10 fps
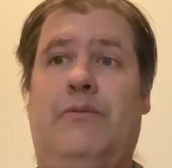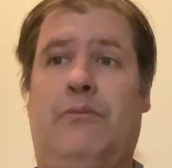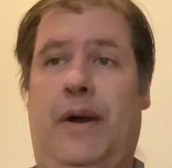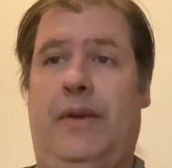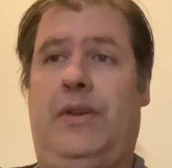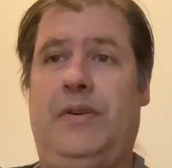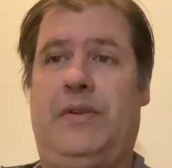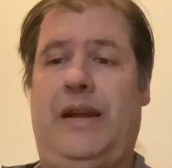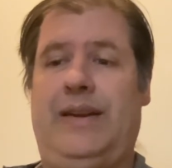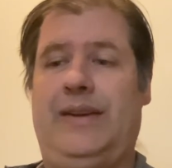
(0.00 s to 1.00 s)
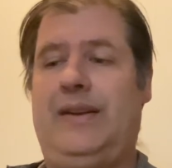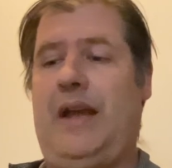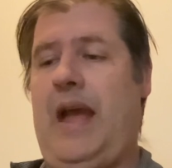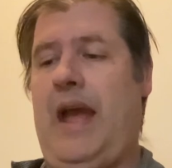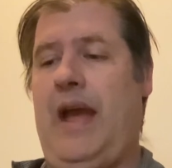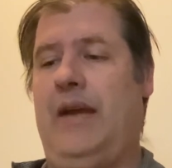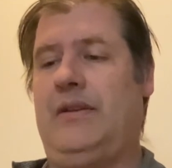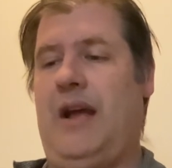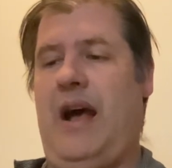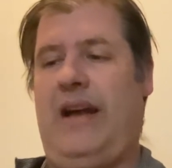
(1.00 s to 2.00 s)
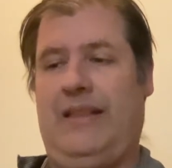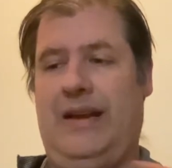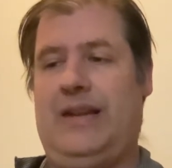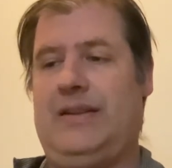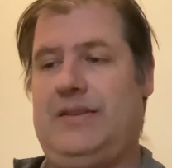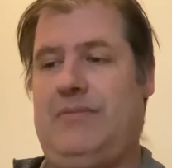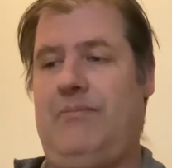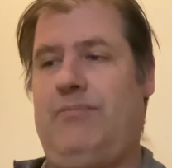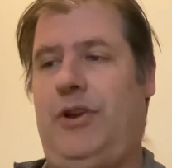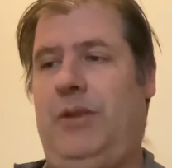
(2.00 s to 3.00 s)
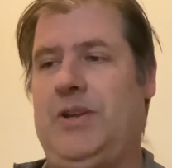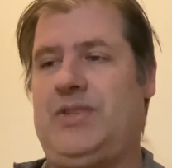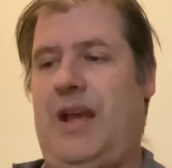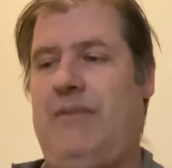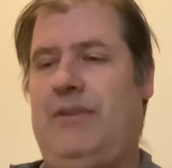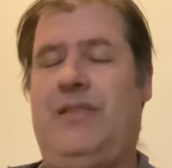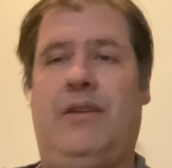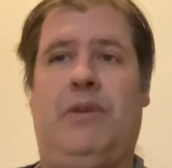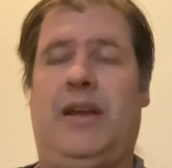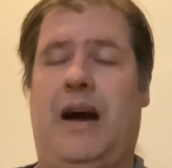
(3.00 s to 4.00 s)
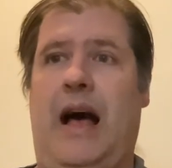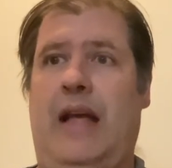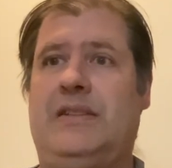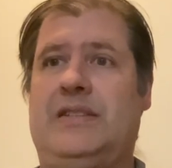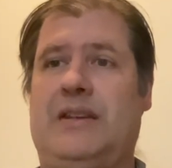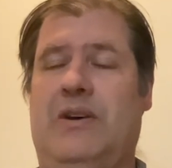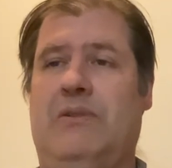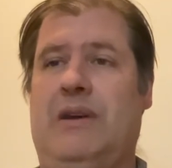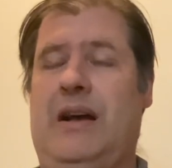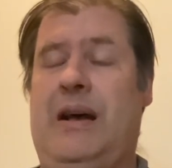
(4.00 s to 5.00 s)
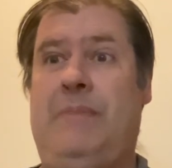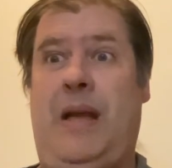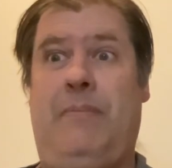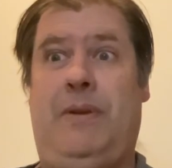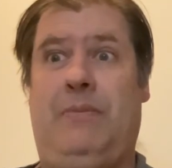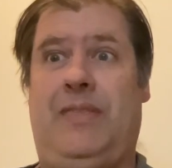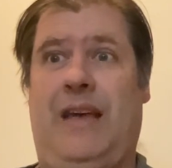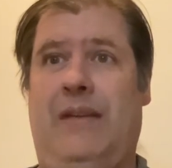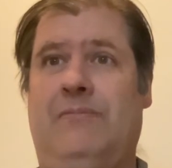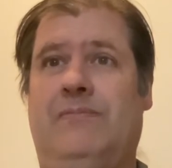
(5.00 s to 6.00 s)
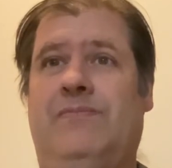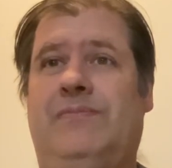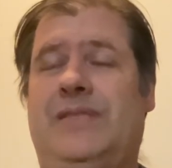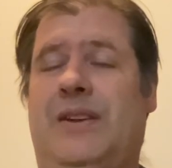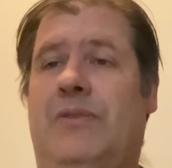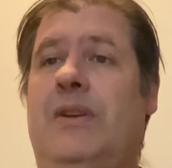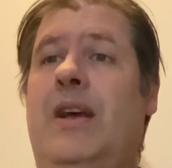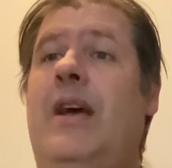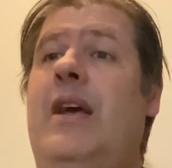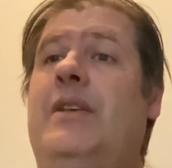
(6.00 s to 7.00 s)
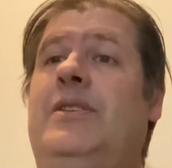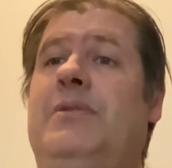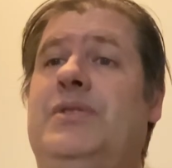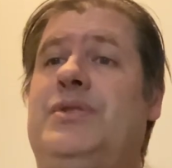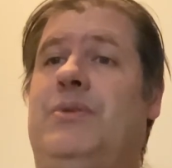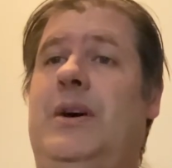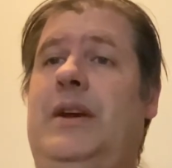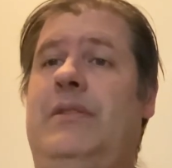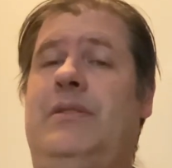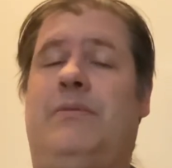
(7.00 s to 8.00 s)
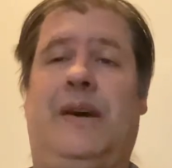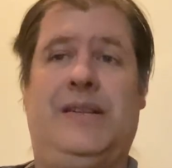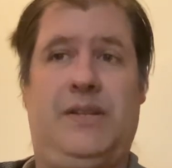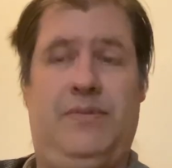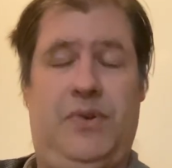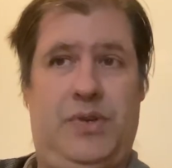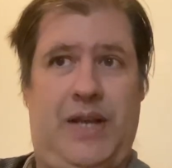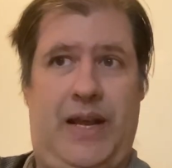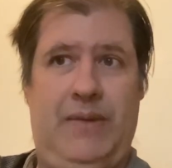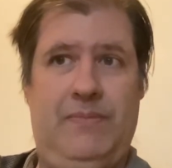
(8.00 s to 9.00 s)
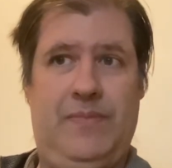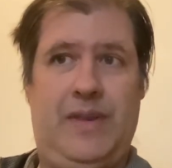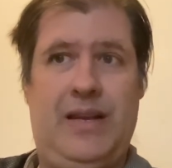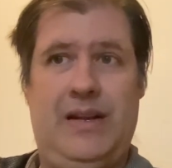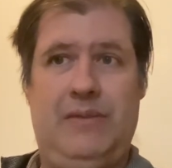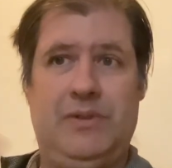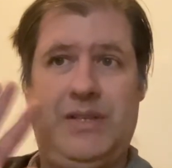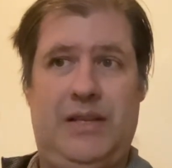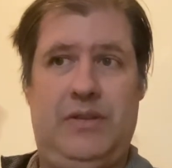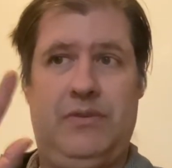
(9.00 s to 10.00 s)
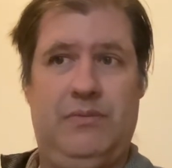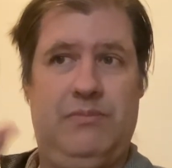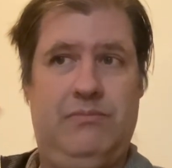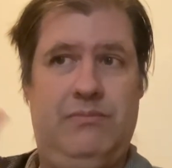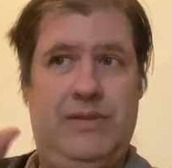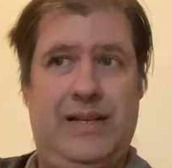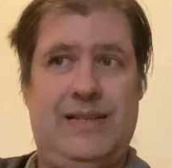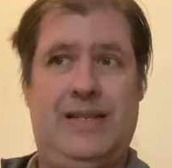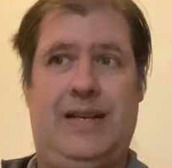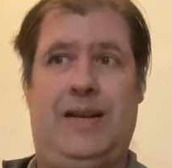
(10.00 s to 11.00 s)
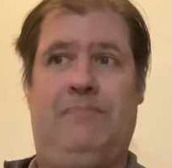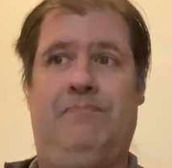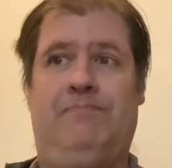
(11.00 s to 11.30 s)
well curated, and I like pretty much everything we got, so I'm happy with that. So you enjoy the rest of your day, and I will see you next time.